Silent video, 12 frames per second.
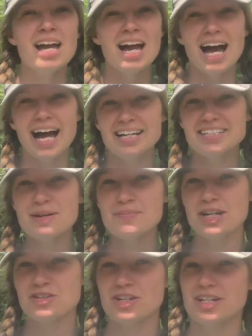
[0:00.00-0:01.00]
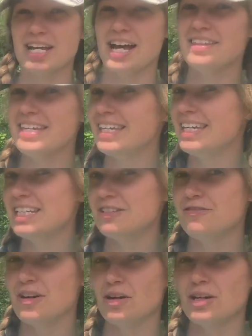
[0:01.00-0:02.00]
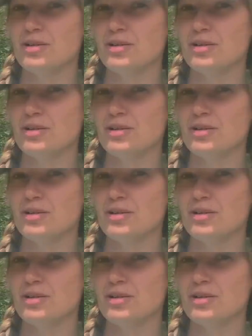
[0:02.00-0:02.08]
as I mentioned, I think he's very